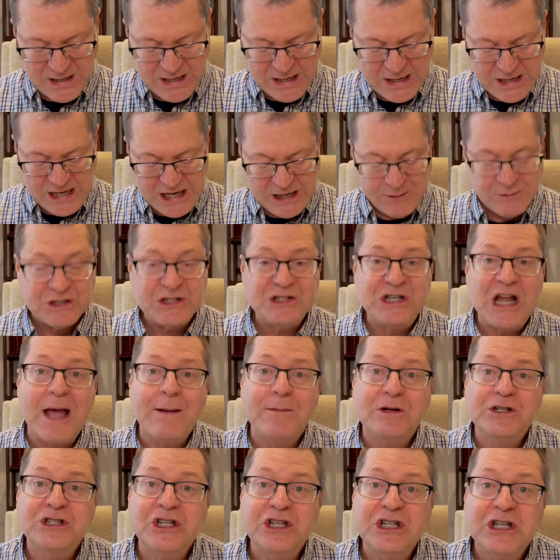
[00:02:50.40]
He was
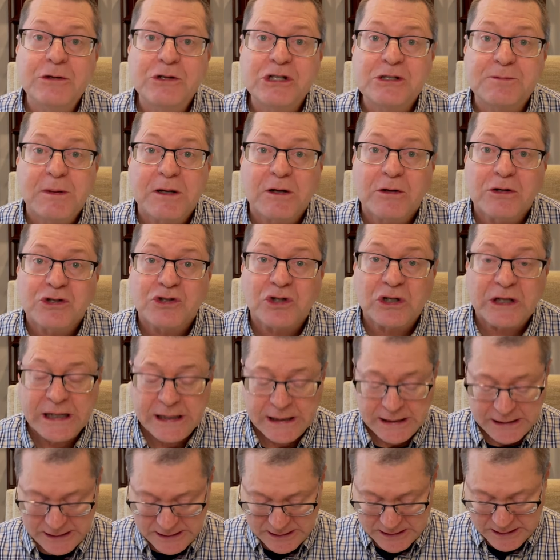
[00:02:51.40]
damaging you spiritually.
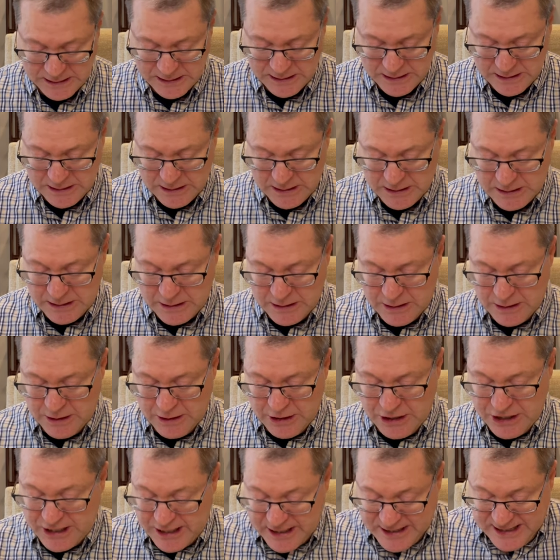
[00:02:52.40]

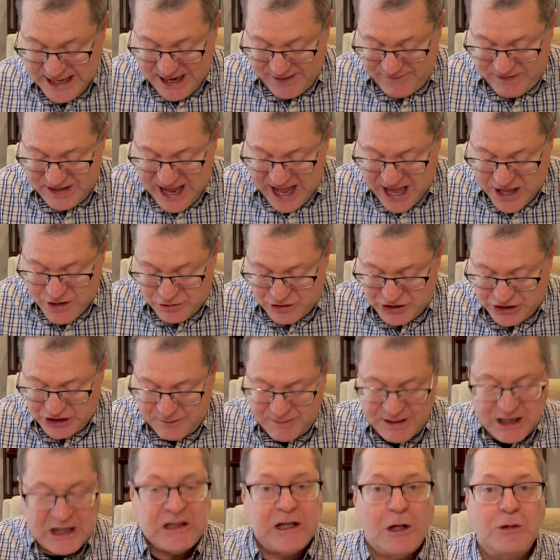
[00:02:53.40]
He didn't have the energy to
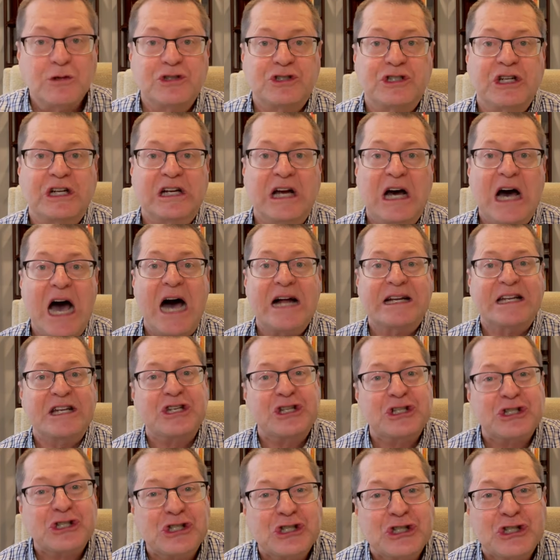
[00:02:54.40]
be close to God and
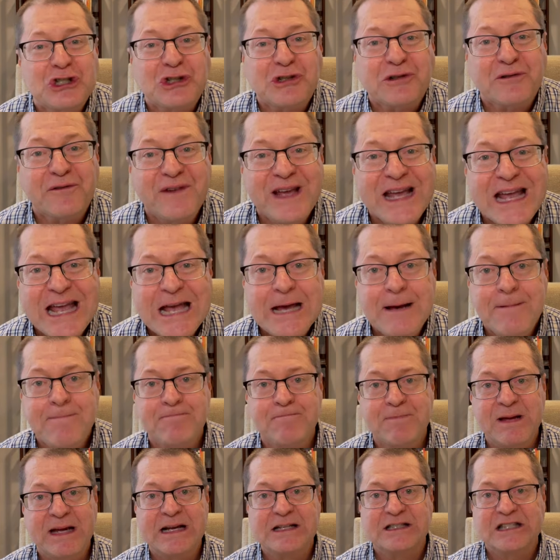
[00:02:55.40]
to serve Him
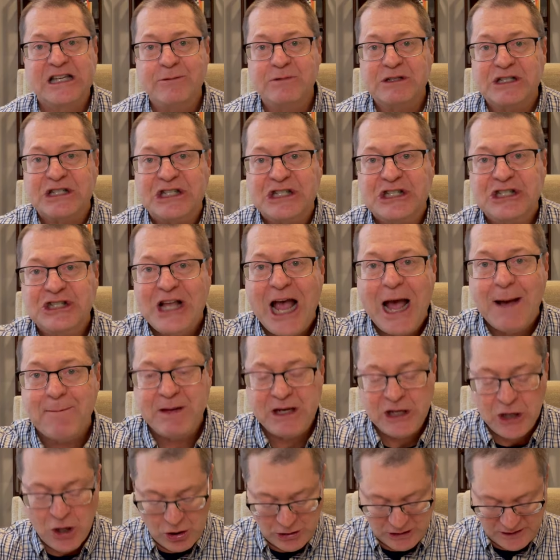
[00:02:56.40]
because he was
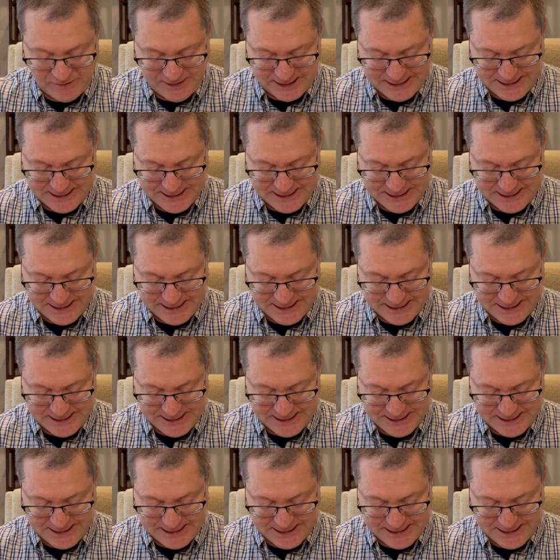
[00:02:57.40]
sapping all of it.